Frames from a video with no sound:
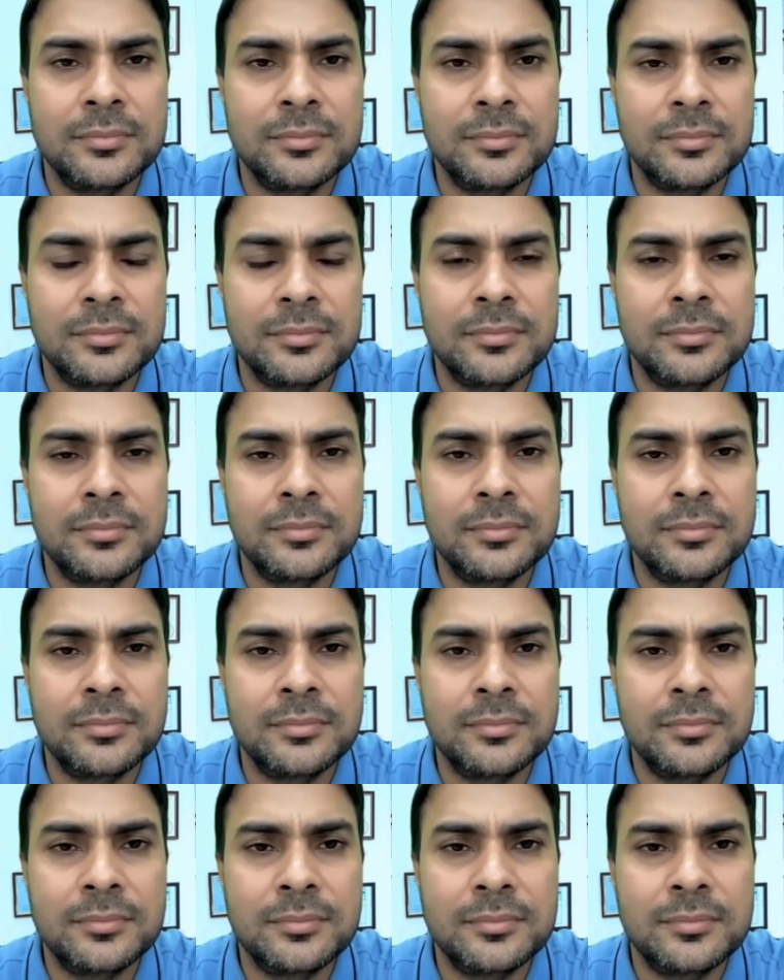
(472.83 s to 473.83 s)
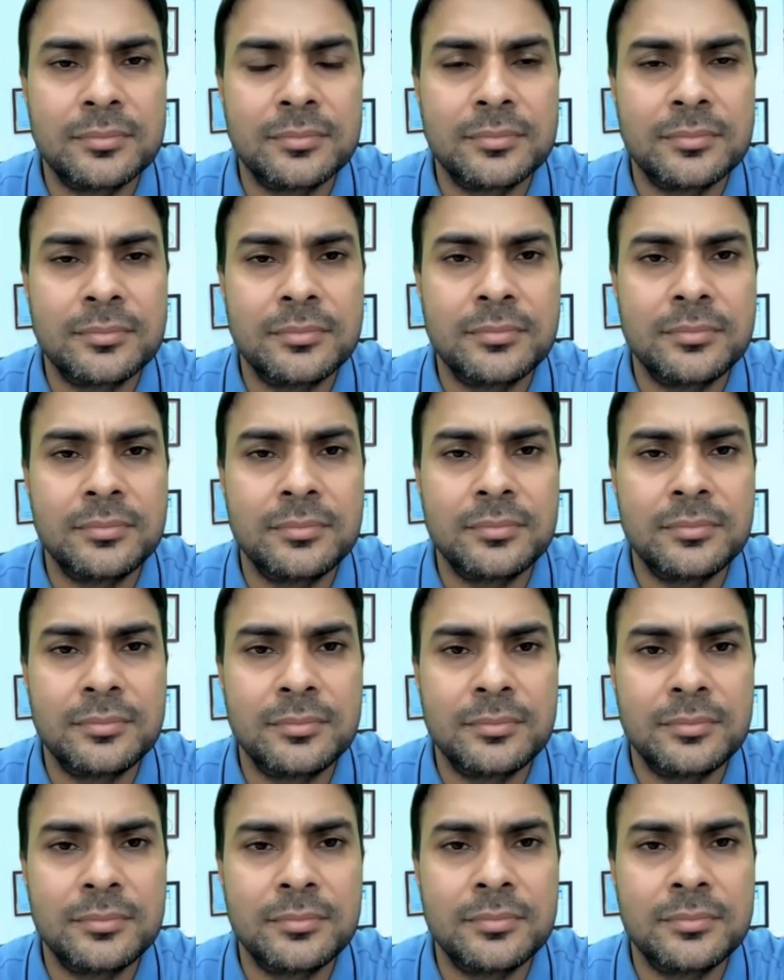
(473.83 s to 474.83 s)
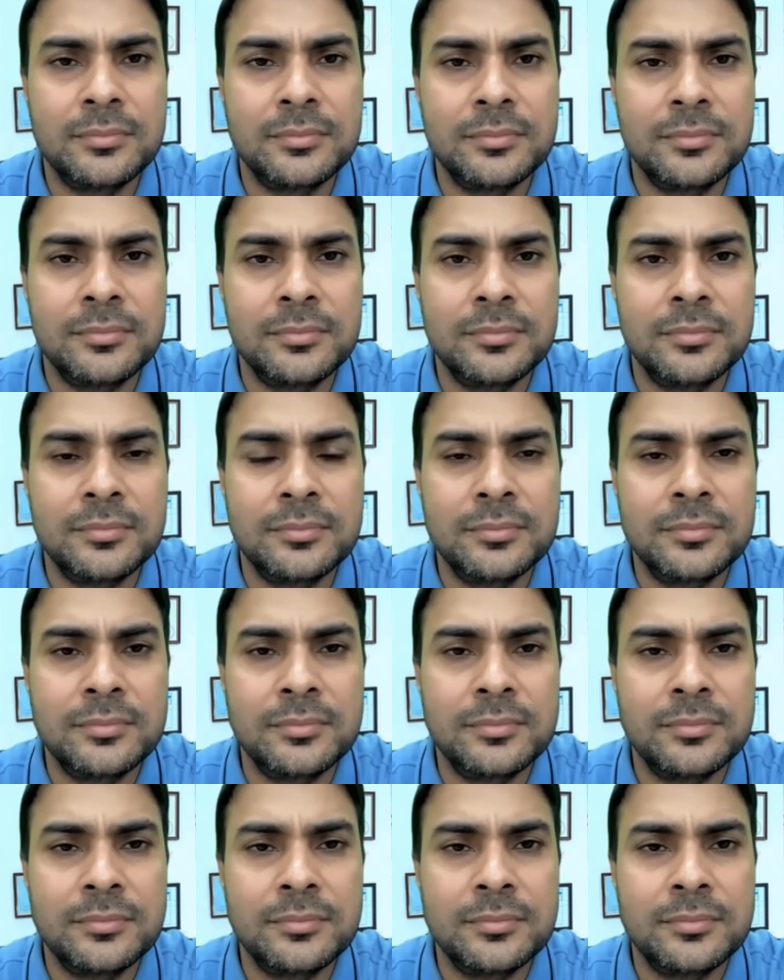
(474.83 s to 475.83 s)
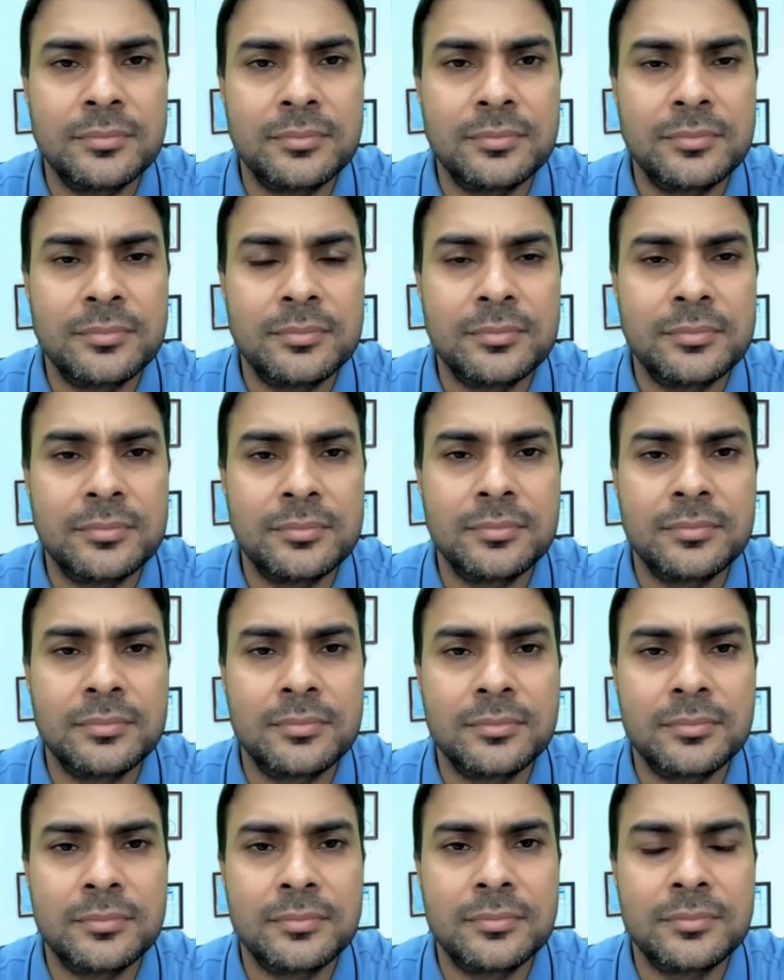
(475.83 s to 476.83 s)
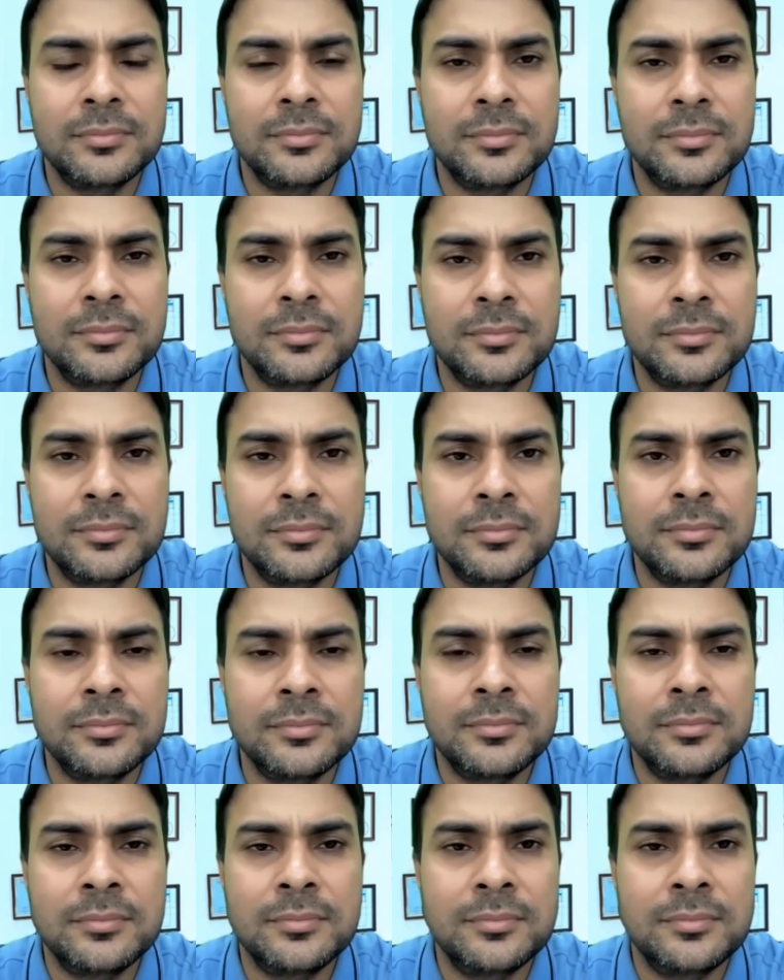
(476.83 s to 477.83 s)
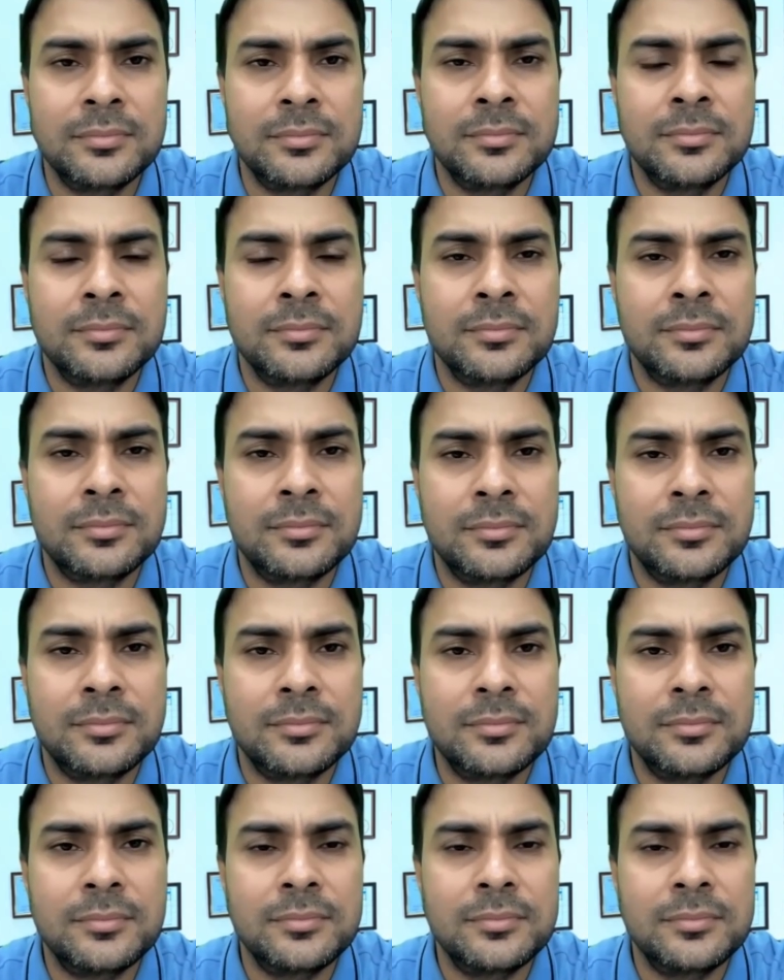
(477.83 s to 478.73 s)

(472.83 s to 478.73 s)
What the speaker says: The person shown says nothing.